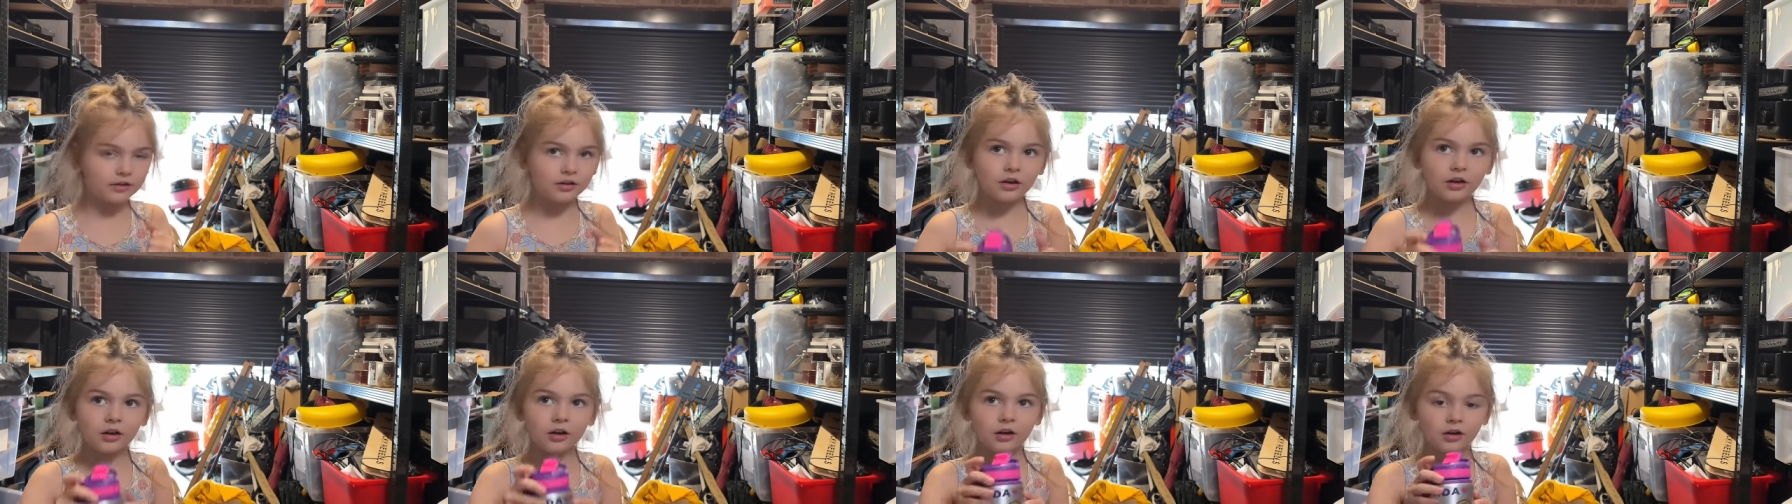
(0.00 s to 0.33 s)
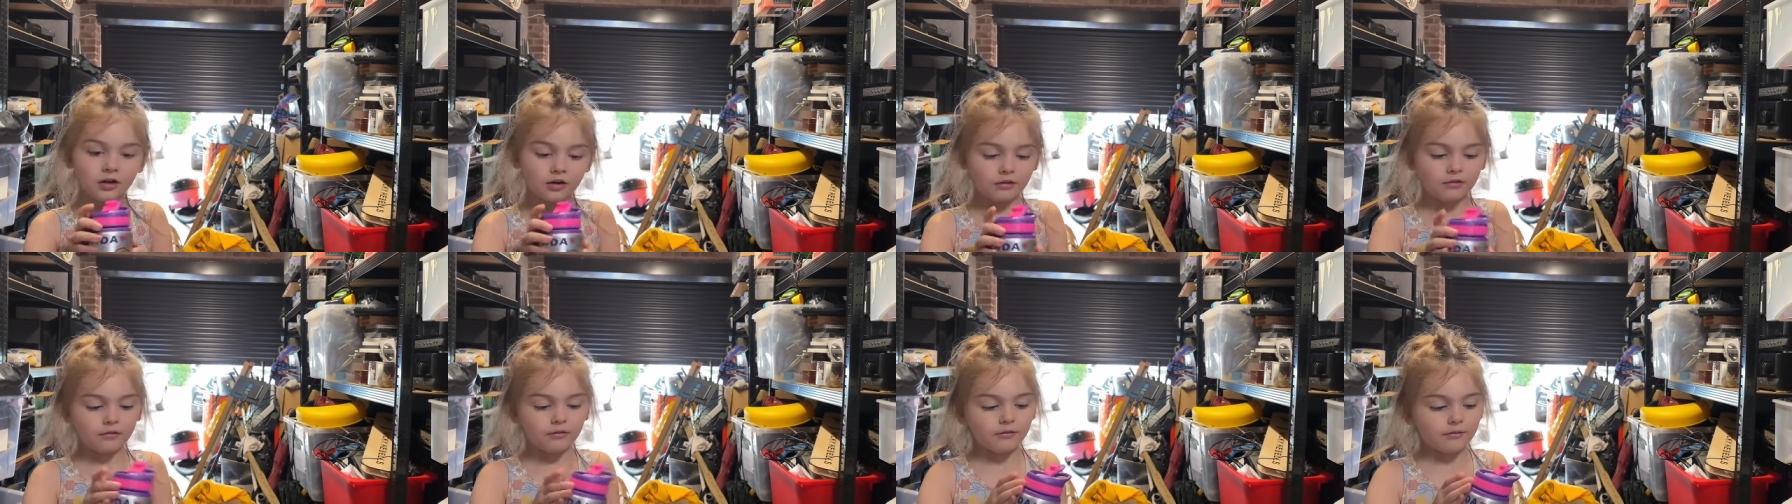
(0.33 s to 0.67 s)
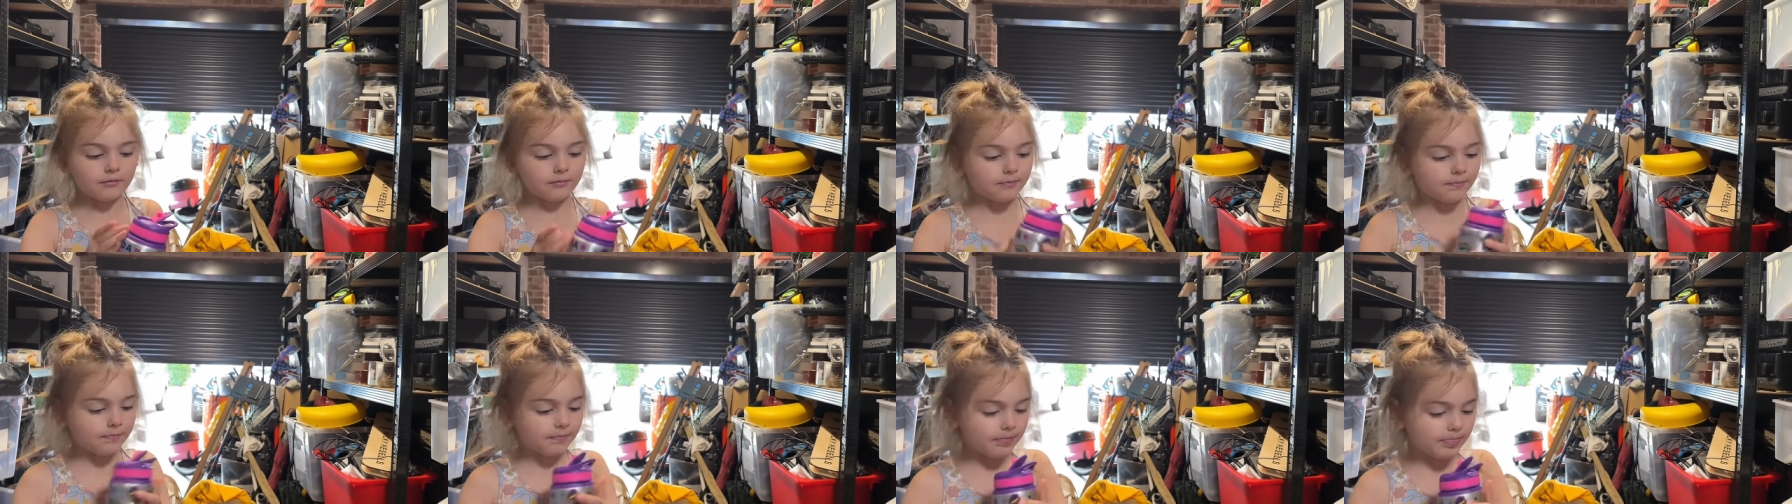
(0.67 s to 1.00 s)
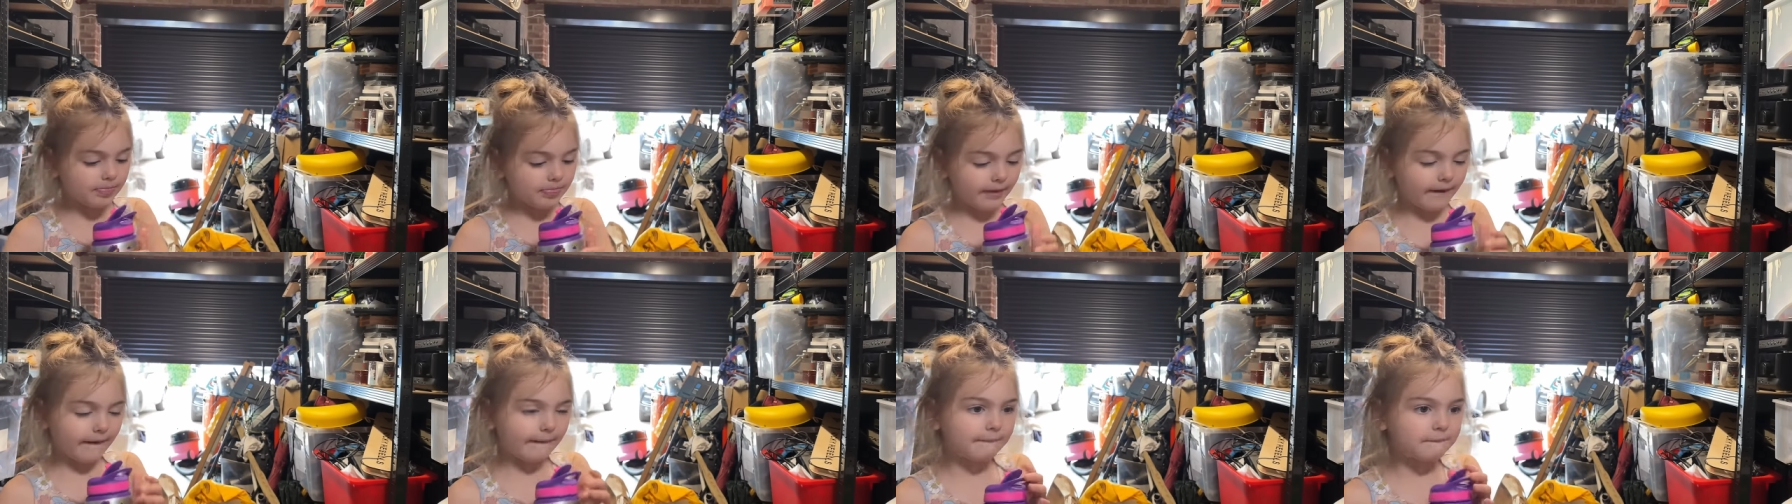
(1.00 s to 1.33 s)
Oh, okay, me helps and
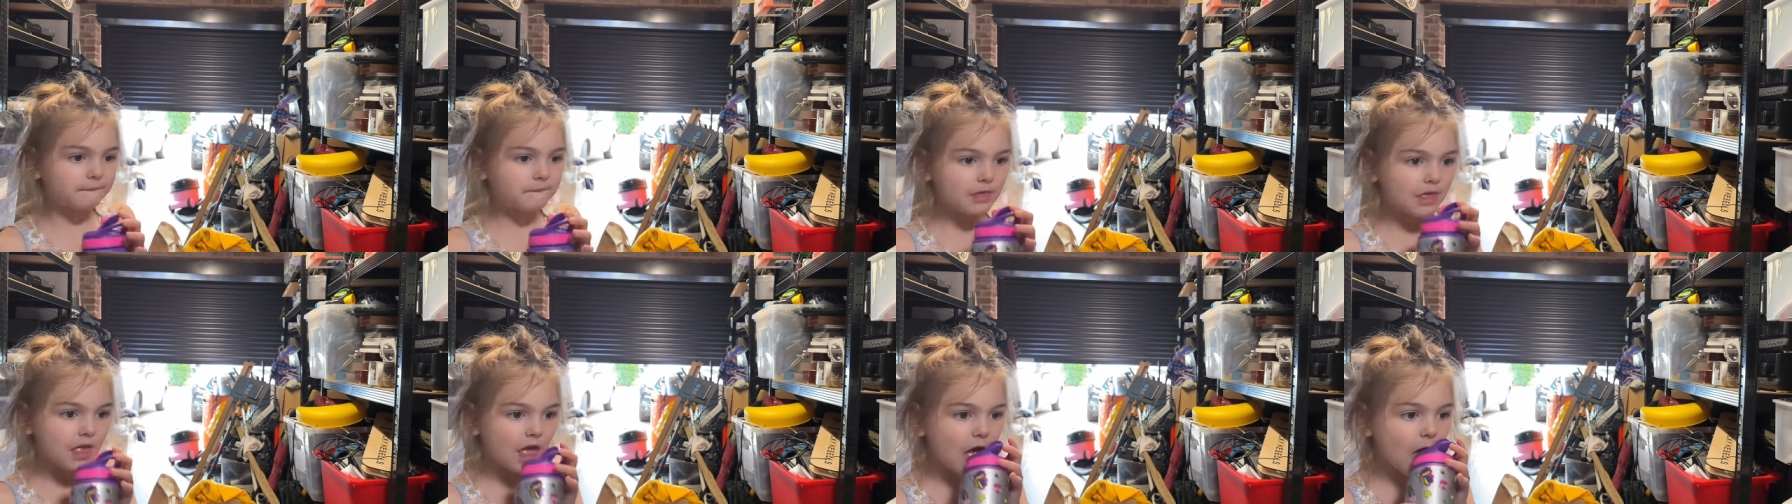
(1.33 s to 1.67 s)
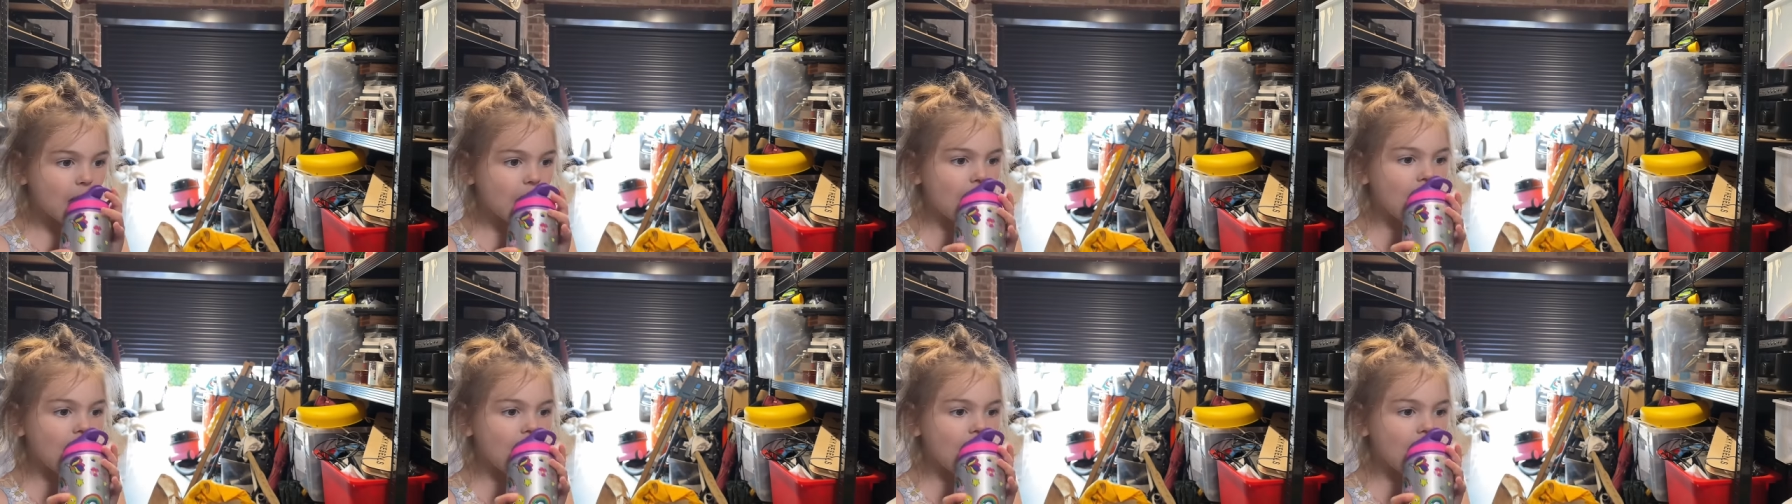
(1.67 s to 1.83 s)
help for Mummy.